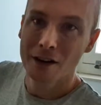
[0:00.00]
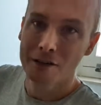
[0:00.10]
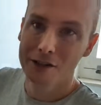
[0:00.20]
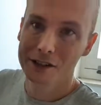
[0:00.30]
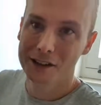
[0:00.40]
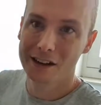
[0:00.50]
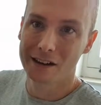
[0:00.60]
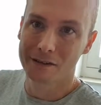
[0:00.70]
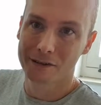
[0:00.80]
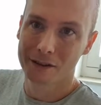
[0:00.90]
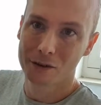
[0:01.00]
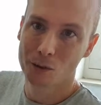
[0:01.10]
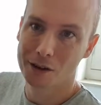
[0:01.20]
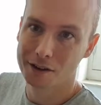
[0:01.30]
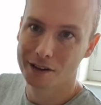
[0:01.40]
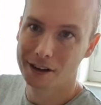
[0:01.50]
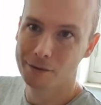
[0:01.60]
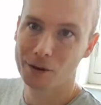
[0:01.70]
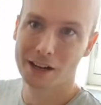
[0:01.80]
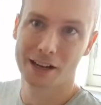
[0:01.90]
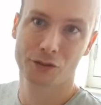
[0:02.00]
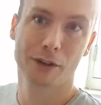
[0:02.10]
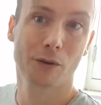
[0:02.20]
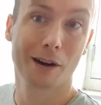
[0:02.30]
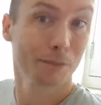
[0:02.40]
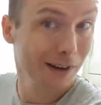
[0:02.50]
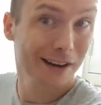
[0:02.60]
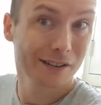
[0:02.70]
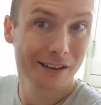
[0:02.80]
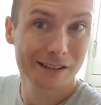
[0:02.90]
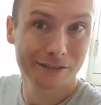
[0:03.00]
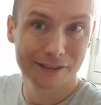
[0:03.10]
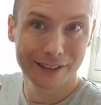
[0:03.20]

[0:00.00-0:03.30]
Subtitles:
First off, one I'm actually quite proud of.